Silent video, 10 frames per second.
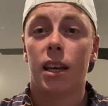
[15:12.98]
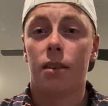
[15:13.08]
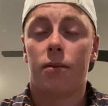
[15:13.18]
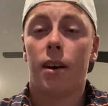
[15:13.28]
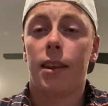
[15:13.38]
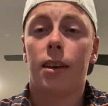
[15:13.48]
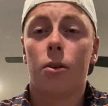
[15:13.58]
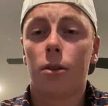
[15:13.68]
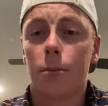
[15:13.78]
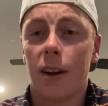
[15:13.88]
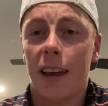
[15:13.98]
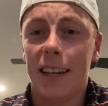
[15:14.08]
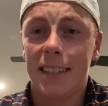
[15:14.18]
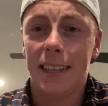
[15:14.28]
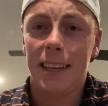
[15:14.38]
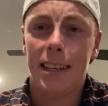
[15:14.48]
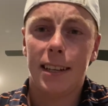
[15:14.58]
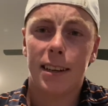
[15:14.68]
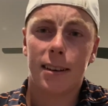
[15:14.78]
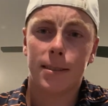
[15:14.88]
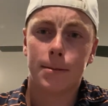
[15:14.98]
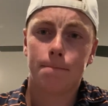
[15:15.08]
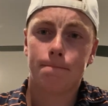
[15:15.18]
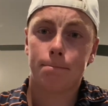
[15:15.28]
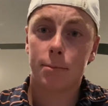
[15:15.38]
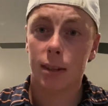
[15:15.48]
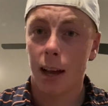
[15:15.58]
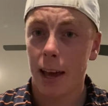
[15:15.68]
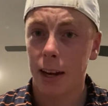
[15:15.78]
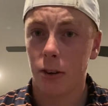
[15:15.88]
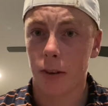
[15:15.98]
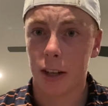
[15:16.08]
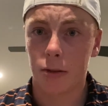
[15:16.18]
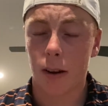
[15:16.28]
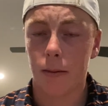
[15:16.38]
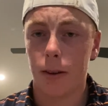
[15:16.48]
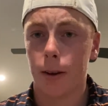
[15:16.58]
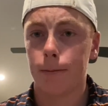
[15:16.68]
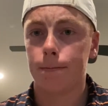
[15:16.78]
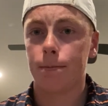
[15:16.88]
And finally, hole number 18. I had a great drive here.